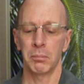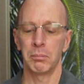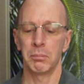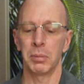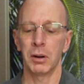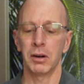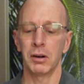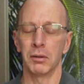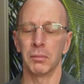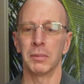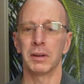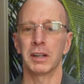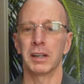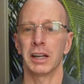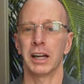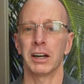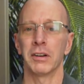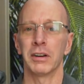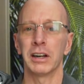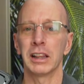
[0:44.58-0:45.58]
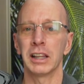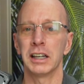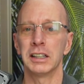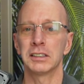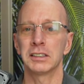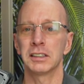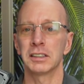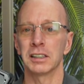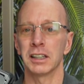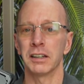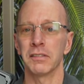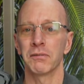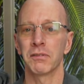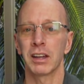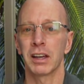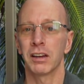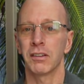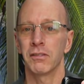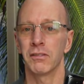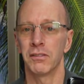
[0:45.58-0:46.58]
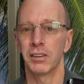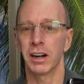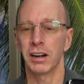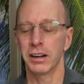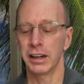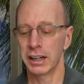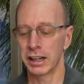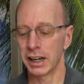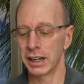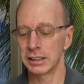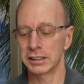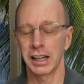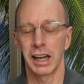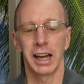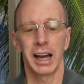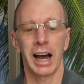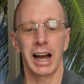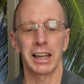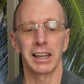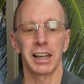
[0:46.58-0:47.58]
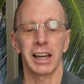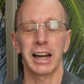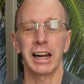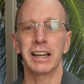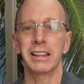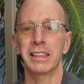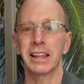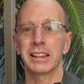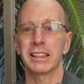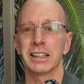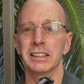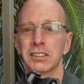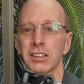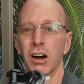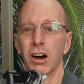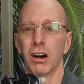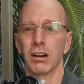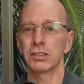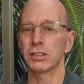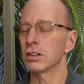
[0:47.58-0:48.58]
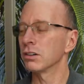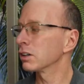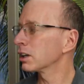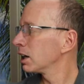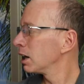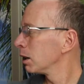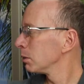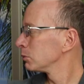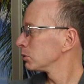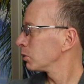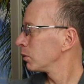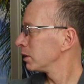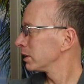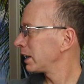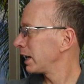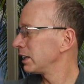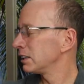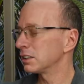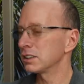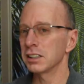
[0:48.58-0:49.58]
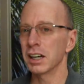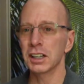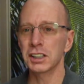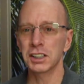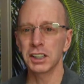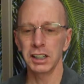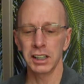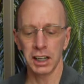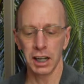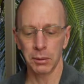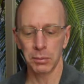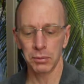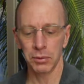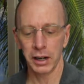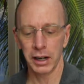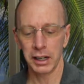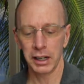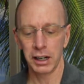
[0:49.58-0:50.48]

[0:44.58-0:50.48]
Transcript: Boom, it releases it. Very nice. I like that this also comes with a suction cup right